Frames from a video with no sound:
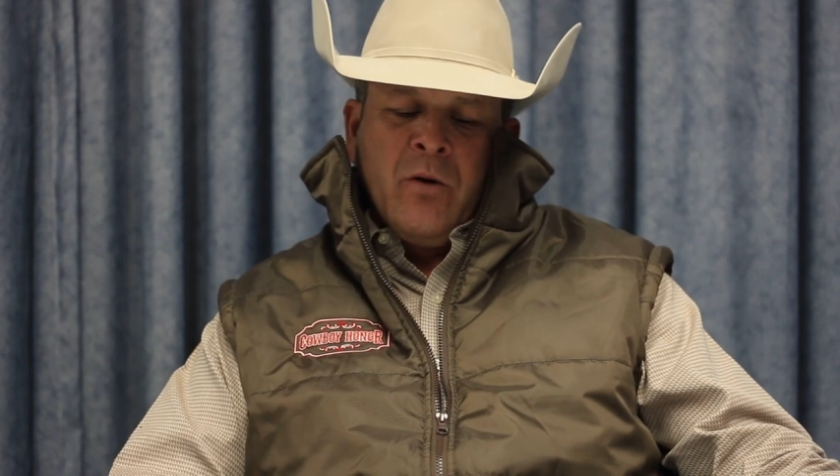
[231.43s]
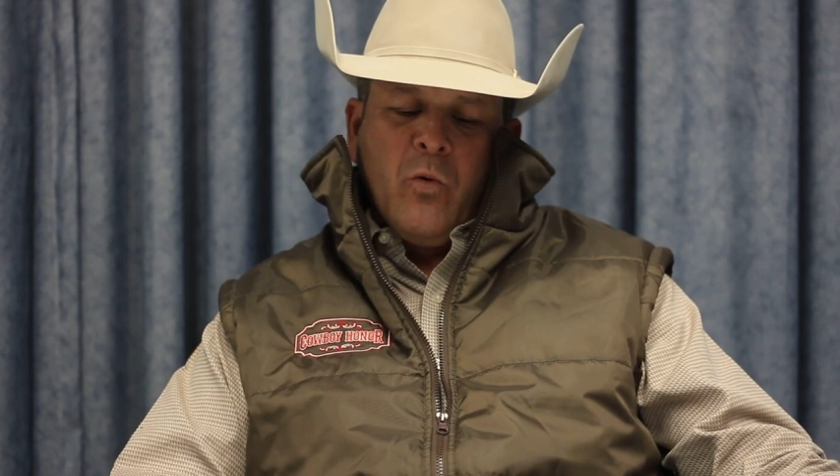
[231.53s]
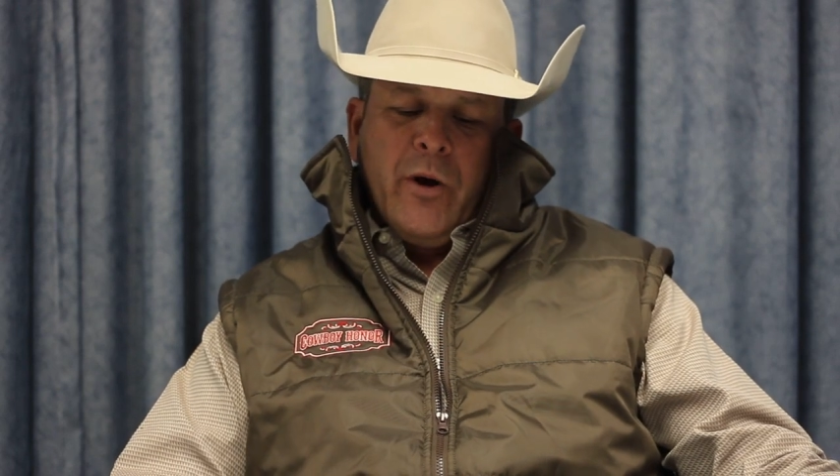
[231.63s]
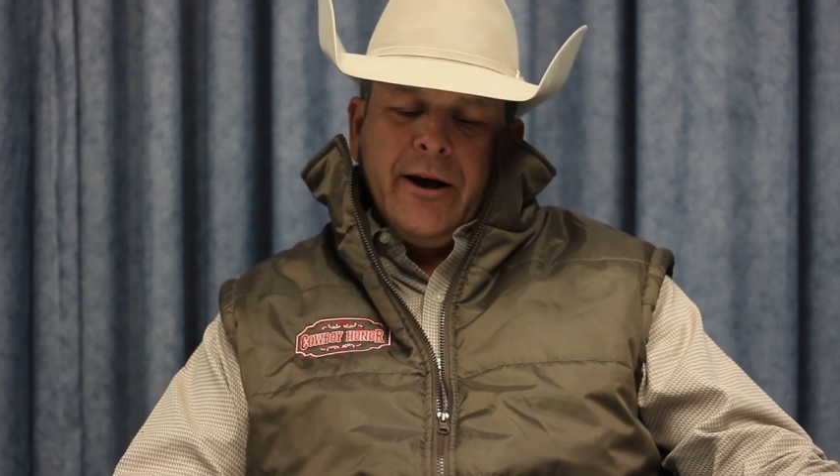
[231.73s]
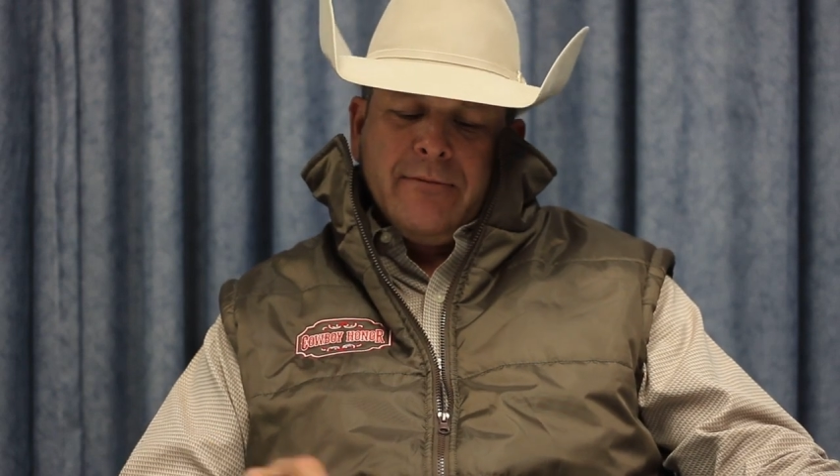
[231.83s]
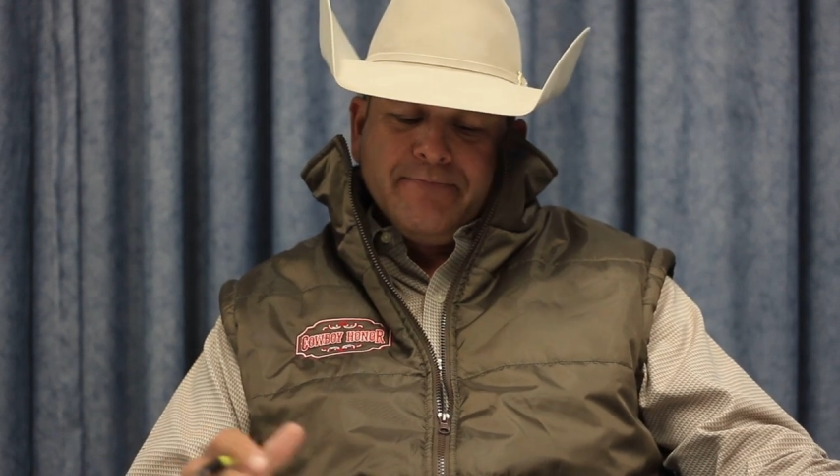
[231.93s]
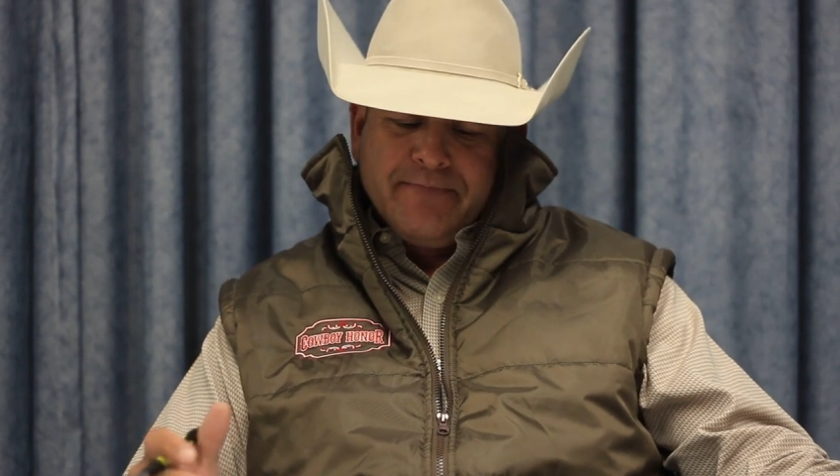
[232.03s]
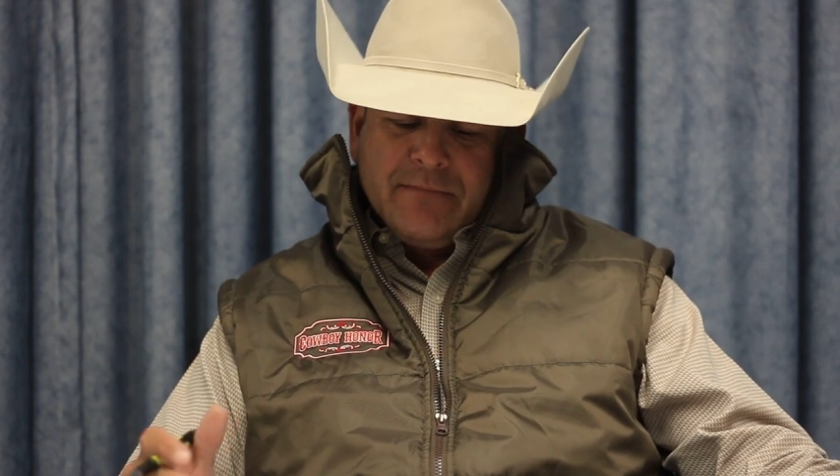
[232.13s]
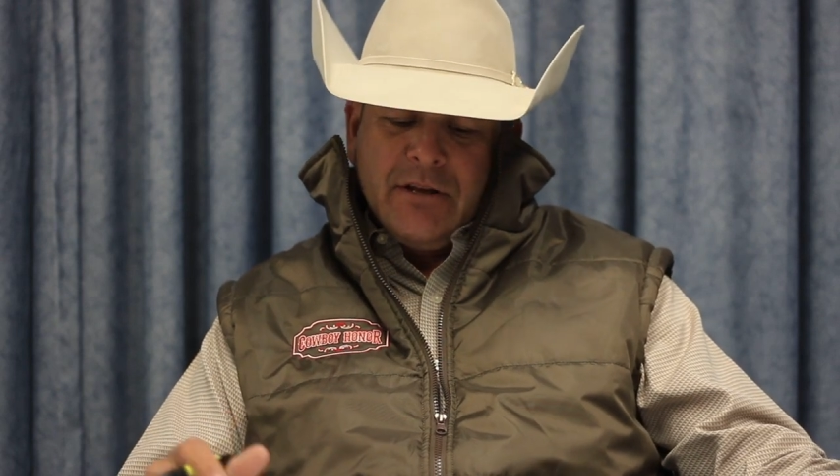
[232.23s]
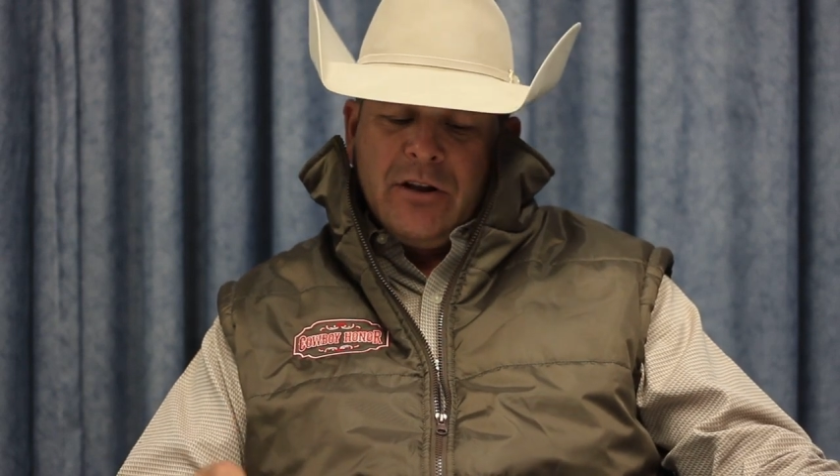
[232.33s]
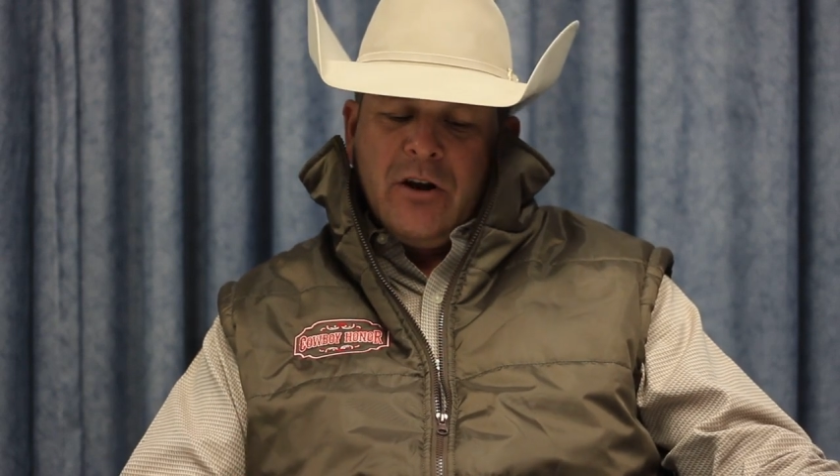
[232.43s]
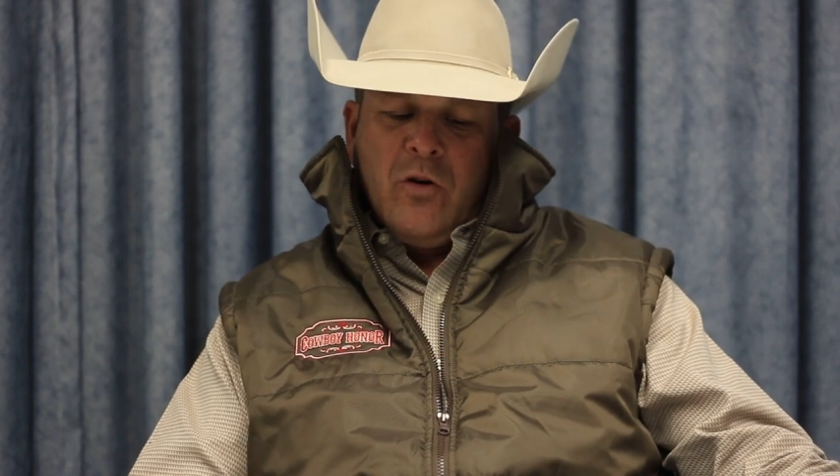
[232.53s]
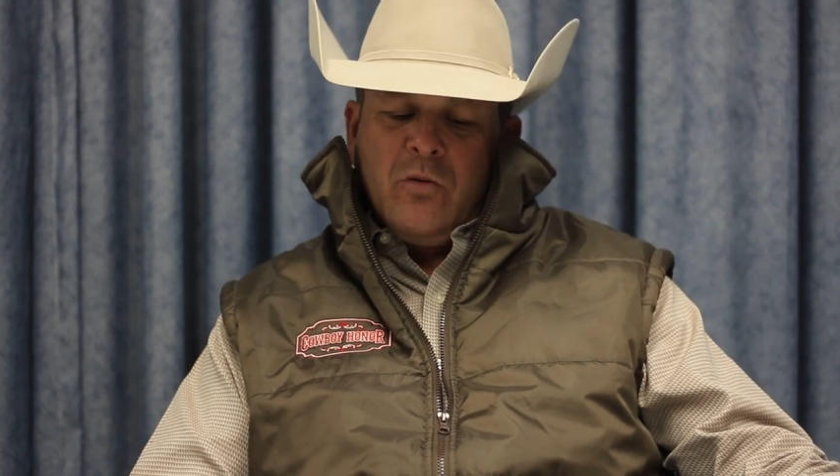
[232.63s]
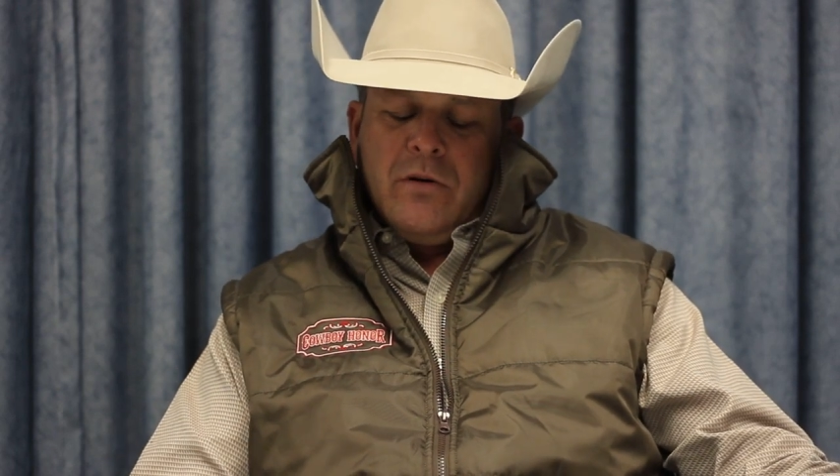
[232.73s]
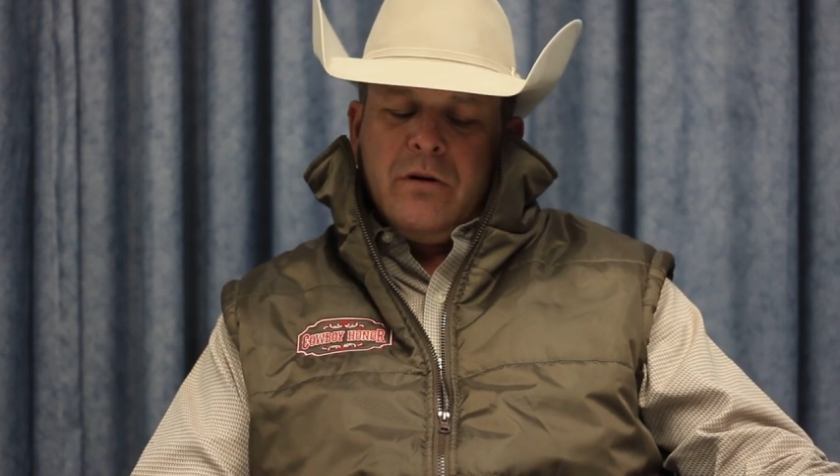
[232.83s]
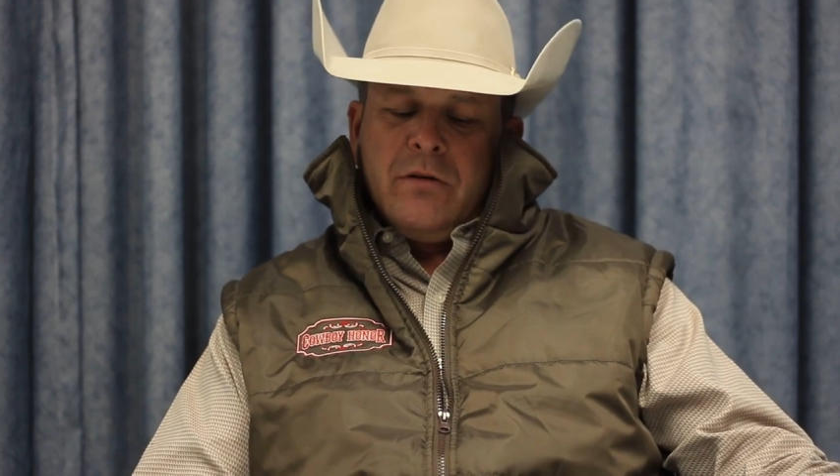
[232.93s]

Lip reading: Well, you know,